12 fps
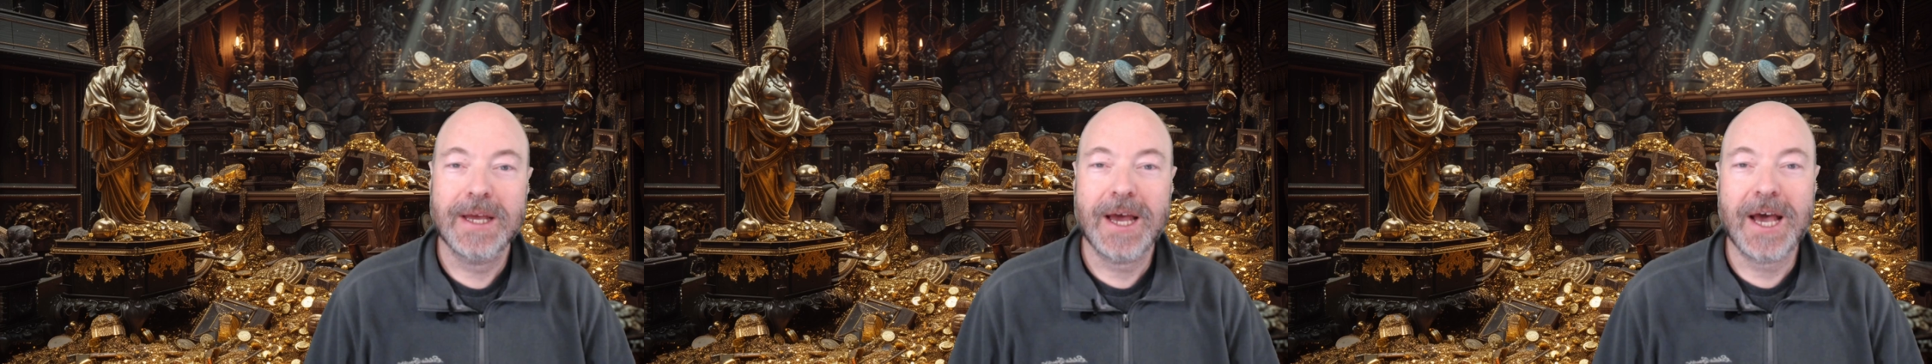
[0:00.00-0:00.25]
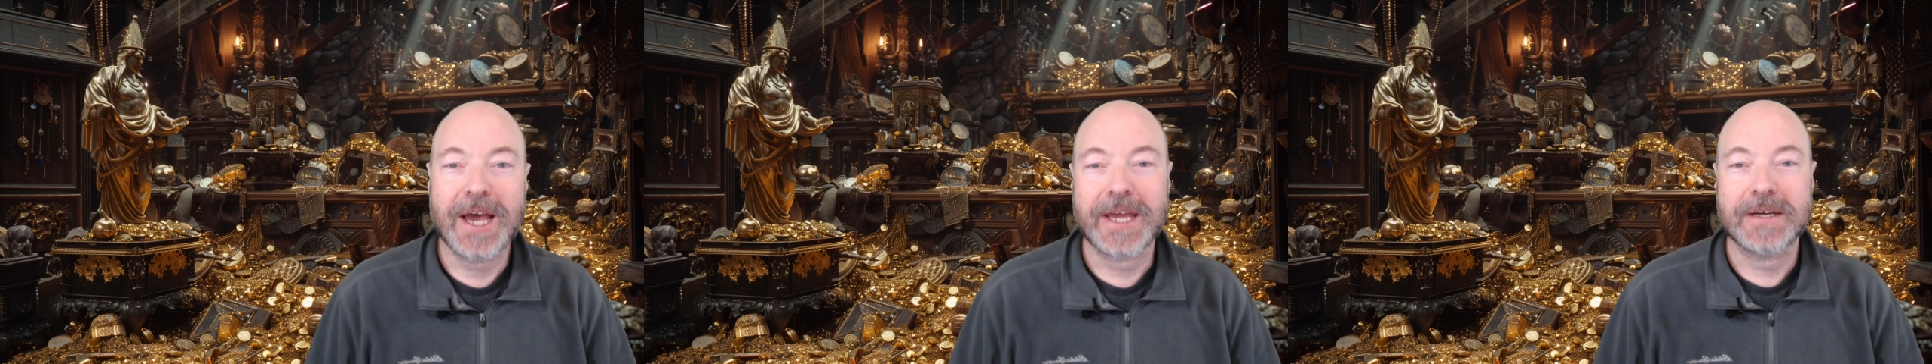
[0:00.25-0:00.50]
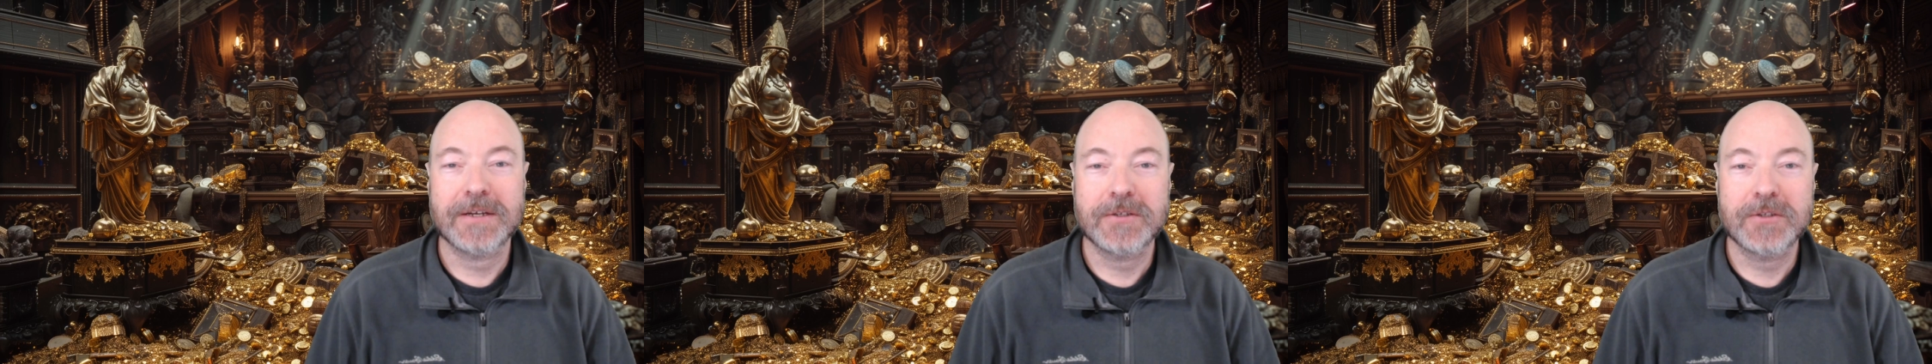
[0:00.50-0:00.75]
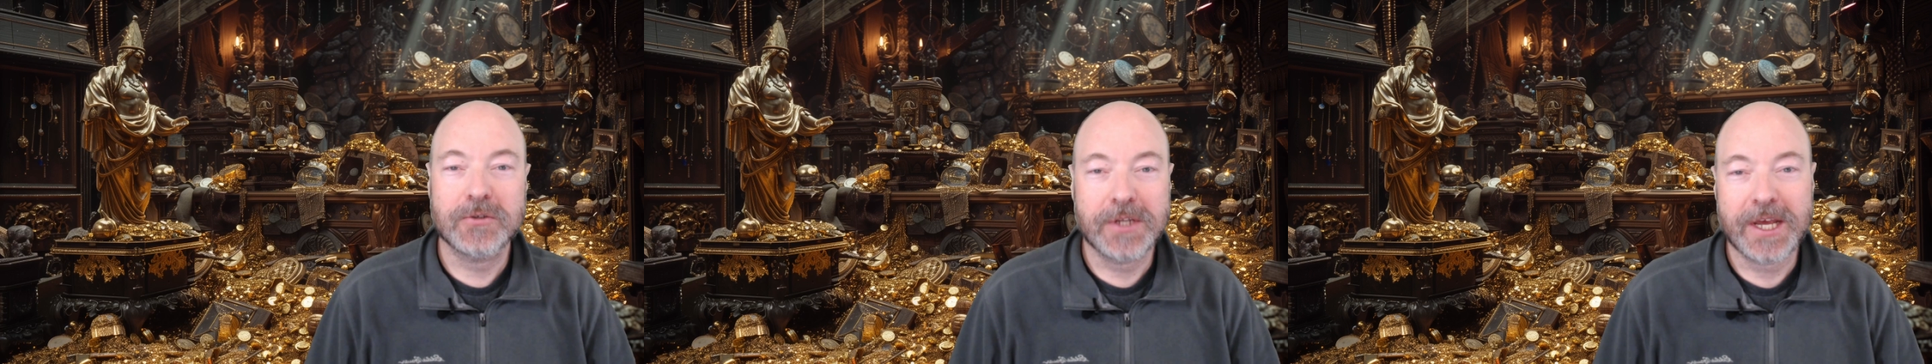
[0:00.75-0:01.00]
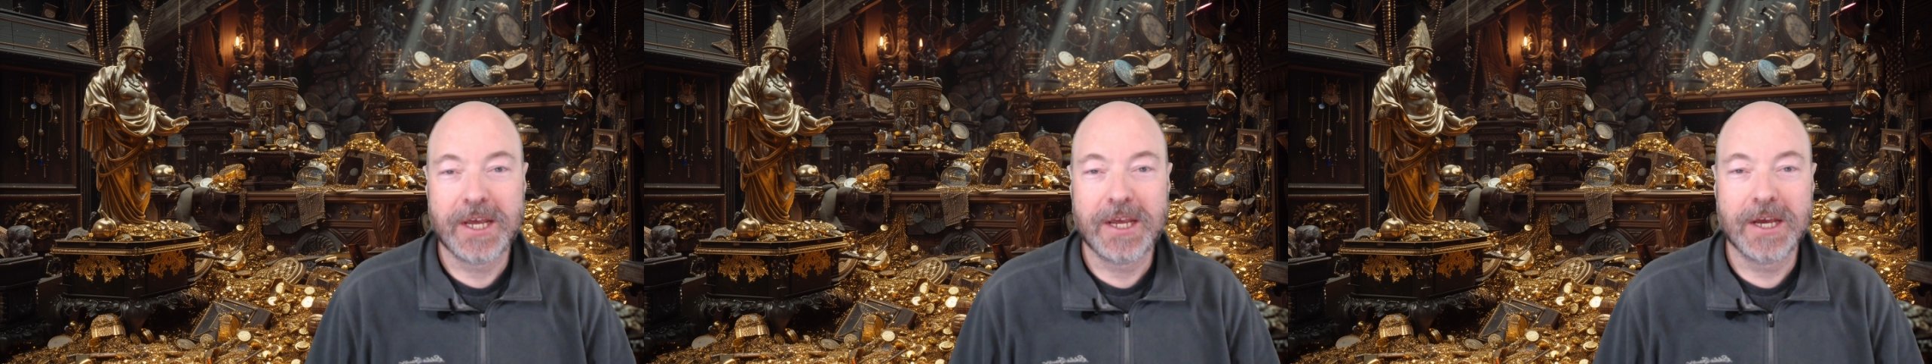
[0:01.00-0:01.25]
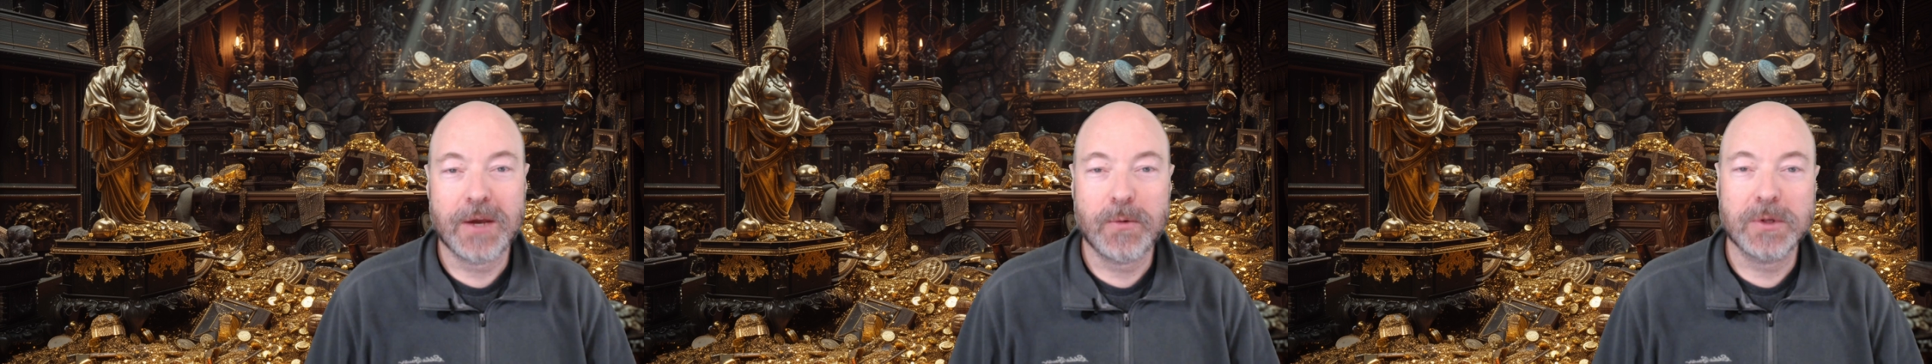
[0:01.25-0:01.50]
Hi, today
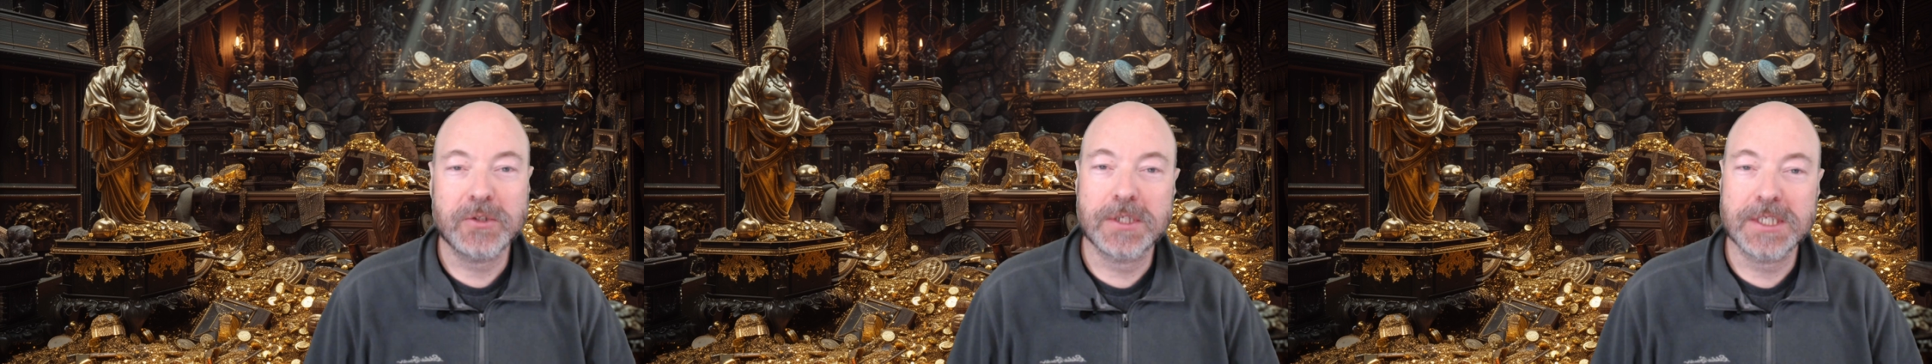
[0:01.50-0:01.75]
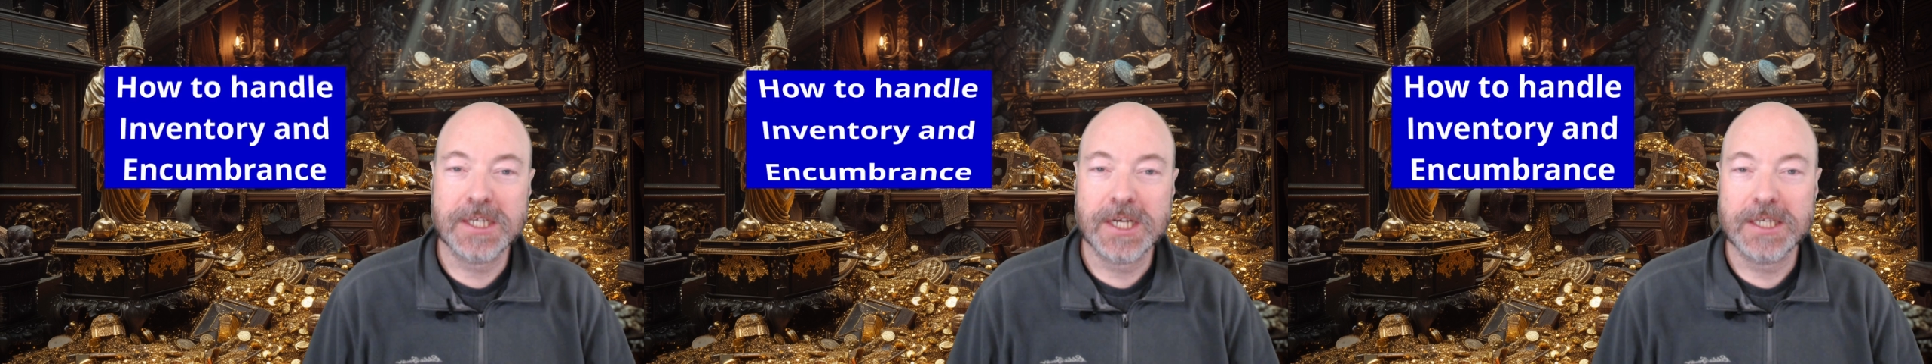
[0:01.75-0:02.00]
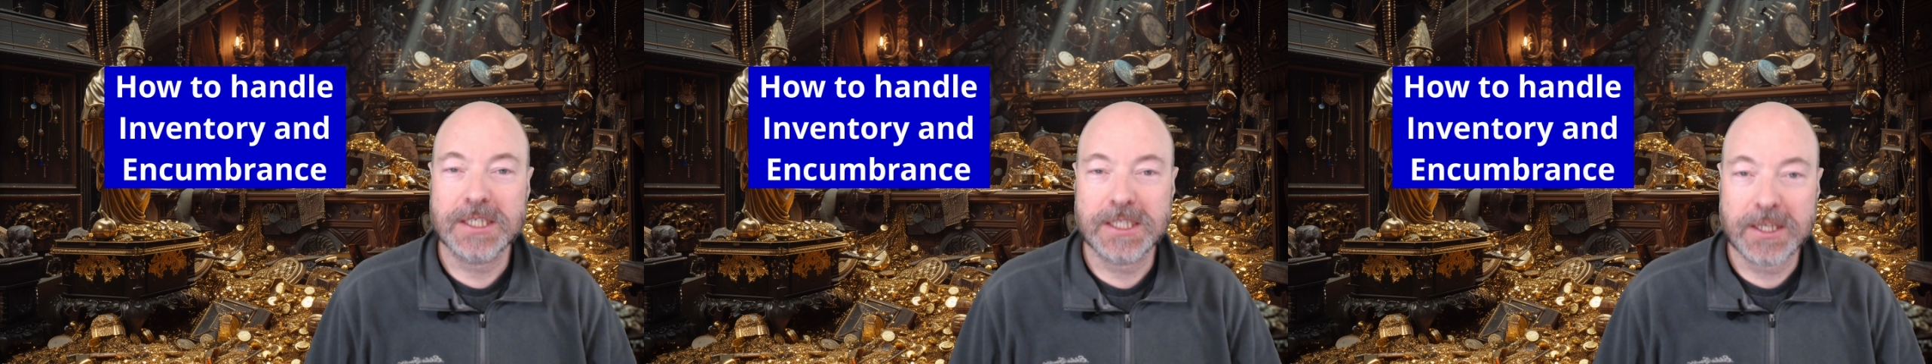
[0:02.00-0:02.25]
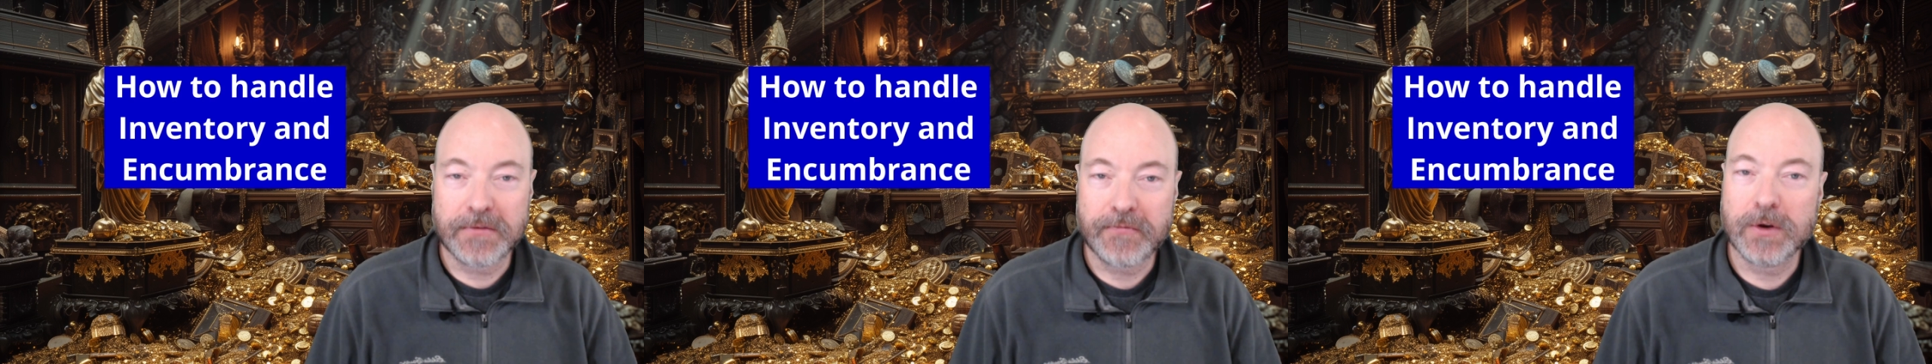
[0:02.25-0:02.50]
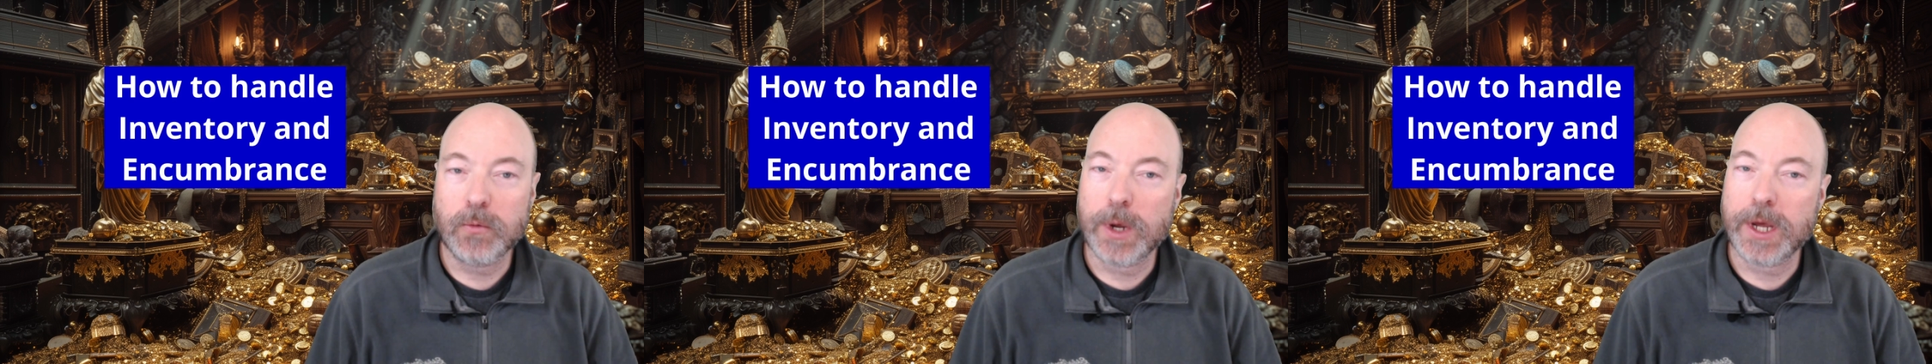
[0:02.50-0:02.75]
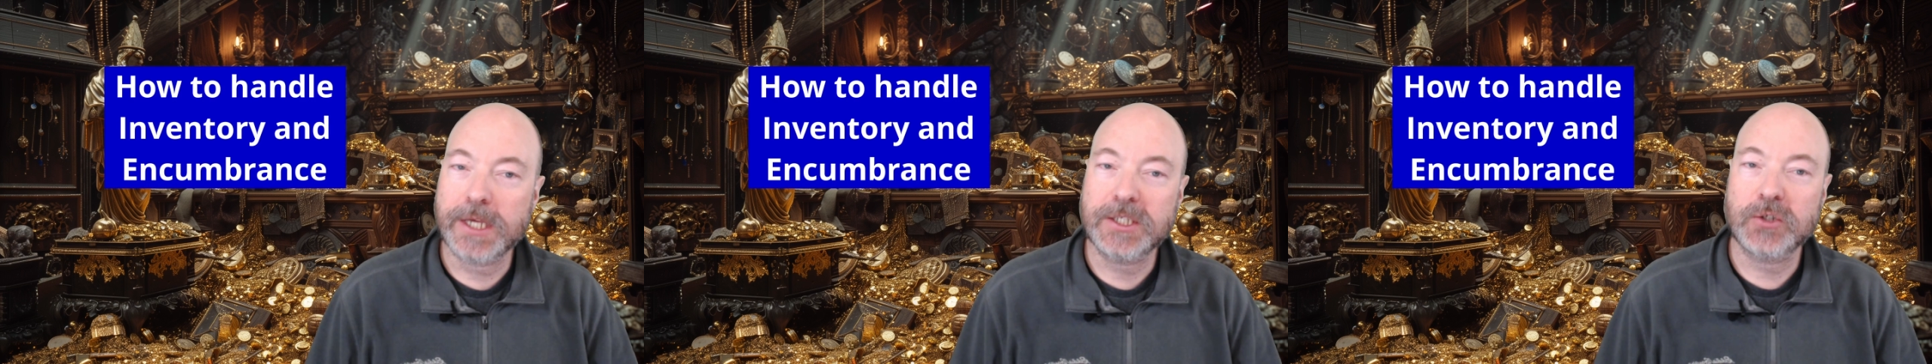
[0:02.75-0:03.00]
I want to discuss different ways